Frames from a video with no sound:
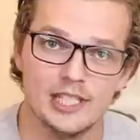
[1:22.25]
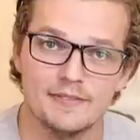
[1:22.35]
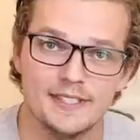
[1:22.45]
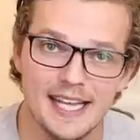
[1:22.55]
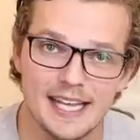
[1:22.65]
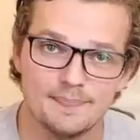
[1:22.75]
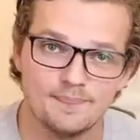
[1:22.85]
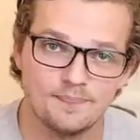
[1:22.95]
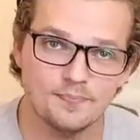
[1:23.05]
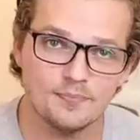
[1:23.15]
that I've set.
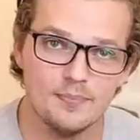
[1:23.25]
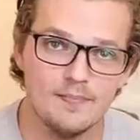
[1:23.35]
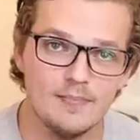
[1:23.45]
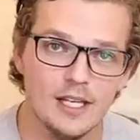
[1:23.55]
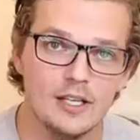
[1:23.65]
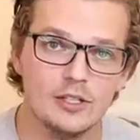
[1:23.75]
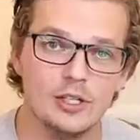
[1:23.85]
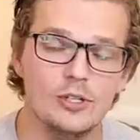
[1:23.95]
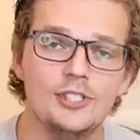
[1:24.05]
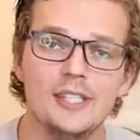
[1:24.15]

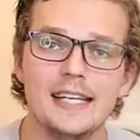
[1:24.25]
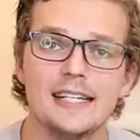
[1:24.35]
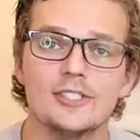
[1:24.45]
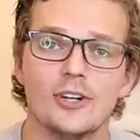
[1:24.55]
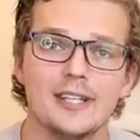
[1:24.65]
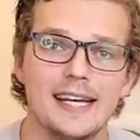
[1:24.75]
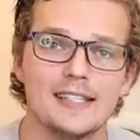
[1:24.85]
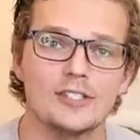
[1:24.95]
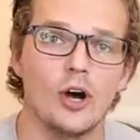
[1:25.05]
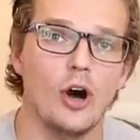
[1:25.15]
Lucy is not
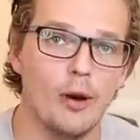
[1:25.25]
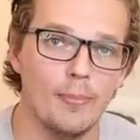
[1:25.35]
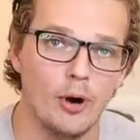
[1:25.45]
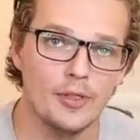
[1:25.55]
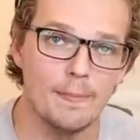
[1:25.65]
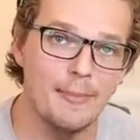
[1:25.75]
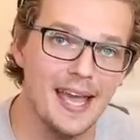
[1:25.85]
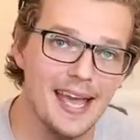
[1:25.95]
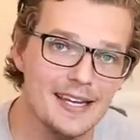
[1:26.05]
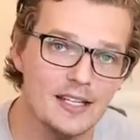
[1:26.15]
allowed to hop on the
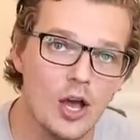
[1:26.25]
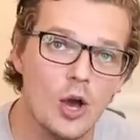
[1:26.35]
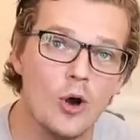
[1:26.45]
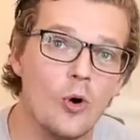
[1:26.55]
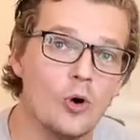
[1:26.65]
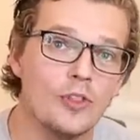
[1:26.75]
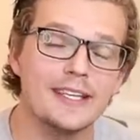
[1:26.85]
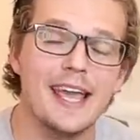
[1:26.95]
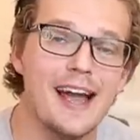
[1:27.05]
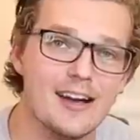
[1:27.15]
bed or the
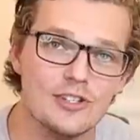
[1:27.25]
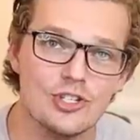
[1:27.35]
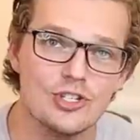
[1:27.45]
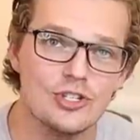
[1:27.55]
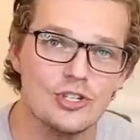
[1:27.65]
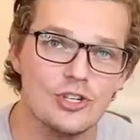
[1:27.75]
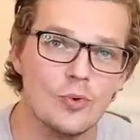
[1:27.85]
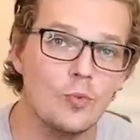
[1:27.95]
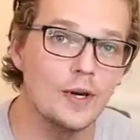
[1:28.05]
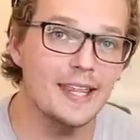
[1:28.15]
couch
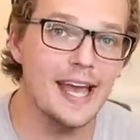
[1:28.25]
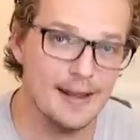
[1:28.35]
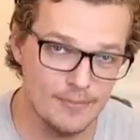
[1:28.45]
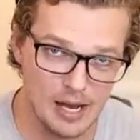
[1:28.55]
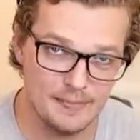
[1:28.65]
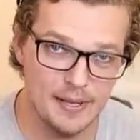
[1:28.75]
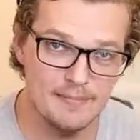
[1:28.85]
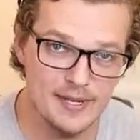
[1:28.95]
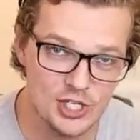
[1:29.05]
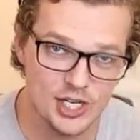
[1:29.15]
without my
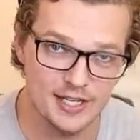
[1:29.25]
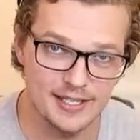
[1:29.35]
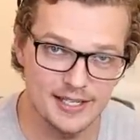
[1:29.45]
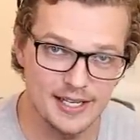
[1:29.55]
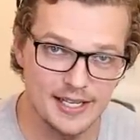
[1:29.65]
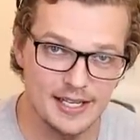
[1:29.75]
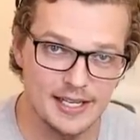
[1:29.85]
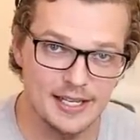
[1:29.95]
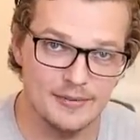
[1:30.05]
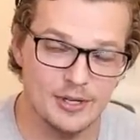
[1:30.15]
permission
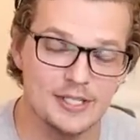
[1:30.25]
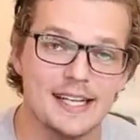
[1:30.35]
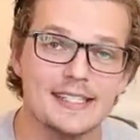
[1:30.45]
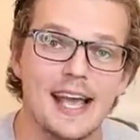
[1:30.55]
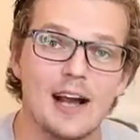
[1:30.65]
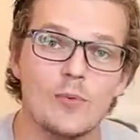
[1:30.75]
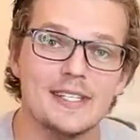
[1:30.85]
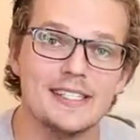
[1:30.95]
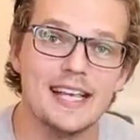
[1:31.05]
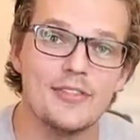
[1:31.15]
because that's how we
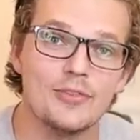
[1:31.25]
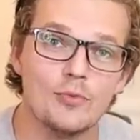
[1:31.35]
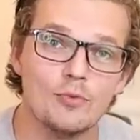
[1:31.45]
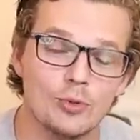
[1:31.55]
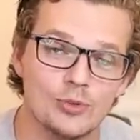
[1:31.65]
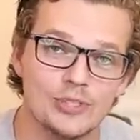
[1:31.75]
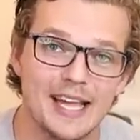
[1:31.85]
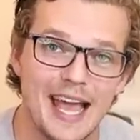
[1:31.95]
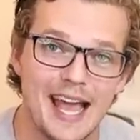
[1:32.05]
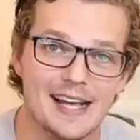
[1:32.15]
set the rules in
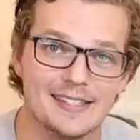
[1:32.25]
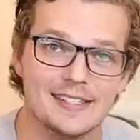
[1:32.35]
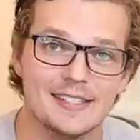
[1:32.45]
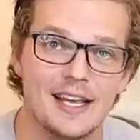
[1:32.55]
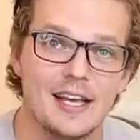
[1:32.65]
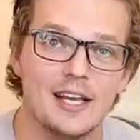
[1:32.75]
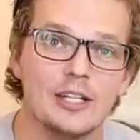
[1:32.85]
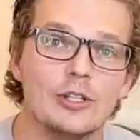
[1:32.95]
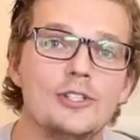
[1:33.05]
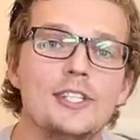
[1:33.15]
the house.
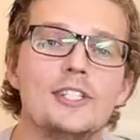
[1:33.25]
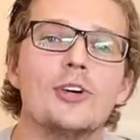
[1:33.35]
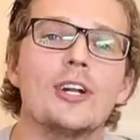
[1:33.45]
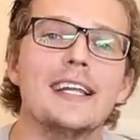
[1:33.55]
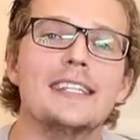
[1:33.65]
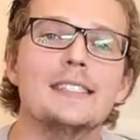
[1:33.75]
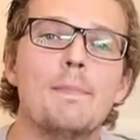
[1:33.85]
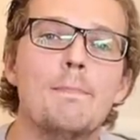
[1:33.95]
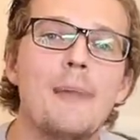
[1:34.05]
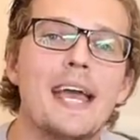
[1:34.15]
Lucy's not allowed to
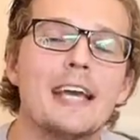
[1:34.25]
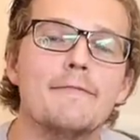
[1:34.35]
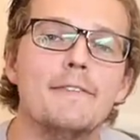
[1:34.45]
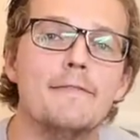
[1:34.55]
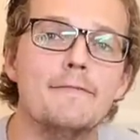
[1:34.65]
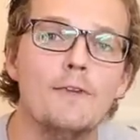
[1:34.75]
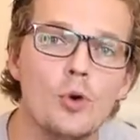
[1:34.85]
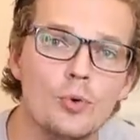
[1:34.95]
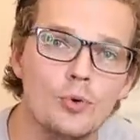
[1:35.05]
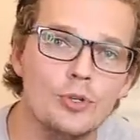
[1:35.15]
beg for
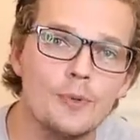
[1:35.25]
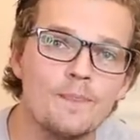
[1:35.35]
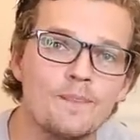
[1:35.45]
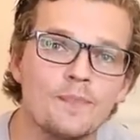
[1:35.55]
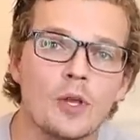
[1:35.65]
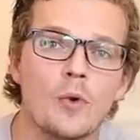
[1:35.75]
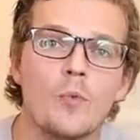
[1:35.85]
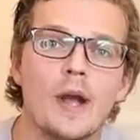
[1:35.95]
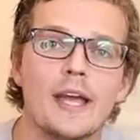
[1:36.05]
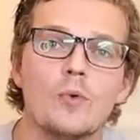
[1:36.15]
food
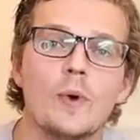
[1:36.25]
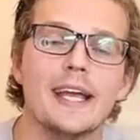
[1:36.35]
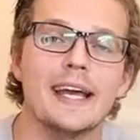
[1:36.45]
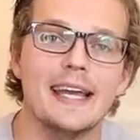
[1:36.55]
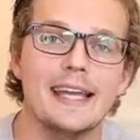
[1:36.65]
when we are